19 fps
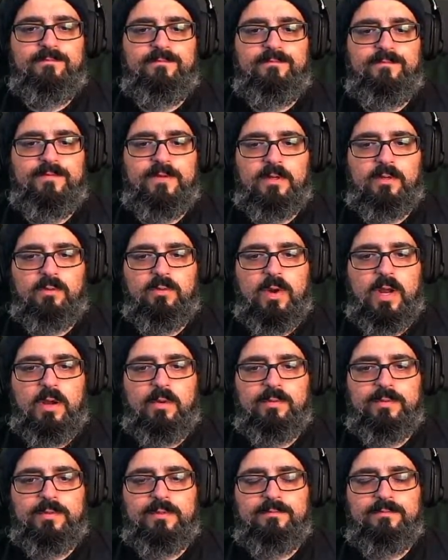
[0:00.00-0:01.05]
fiddle around
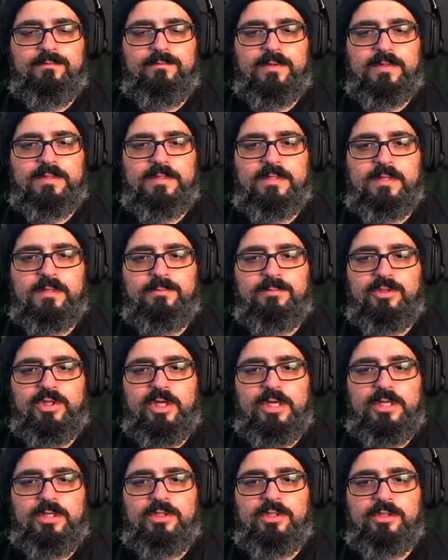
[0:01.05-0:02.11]
with it, fix it up,
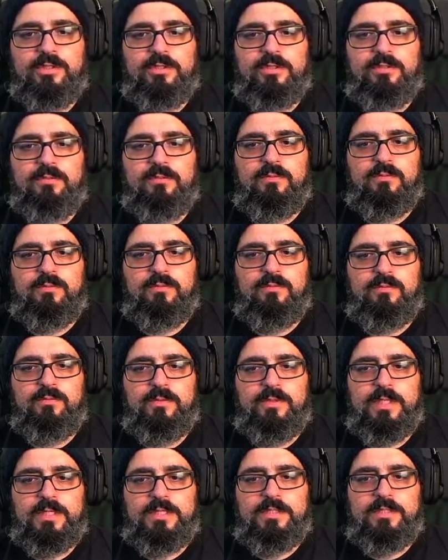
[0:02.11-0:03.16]
change it,
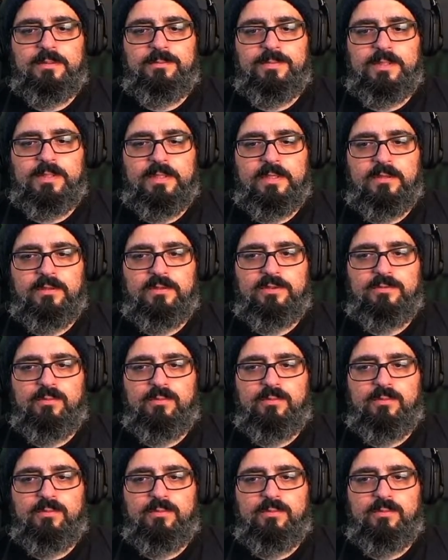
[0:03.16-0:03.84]
get something that looks